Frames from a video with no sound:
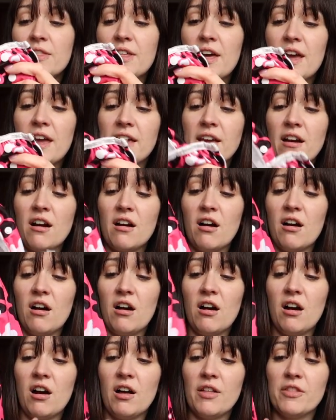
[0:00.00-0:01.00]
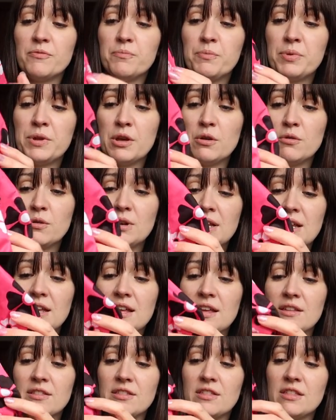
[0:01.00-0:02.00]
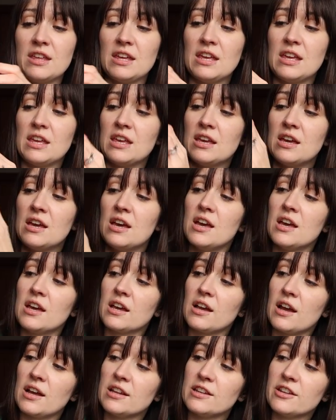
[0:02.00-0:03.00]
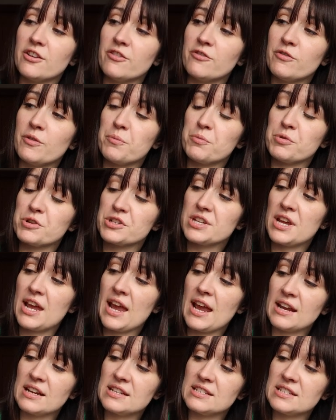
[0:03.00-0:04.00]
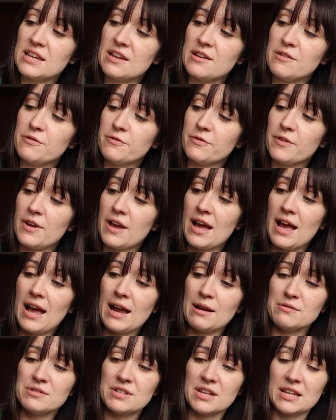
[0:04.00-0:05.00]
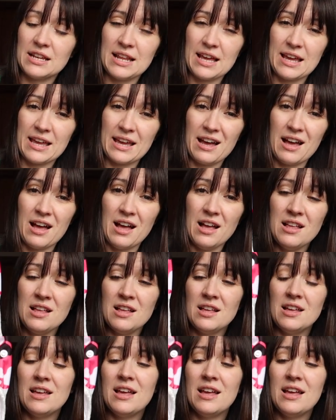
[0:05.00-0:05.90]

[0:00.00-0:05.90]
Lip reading: They are purely the kind of protective outer layer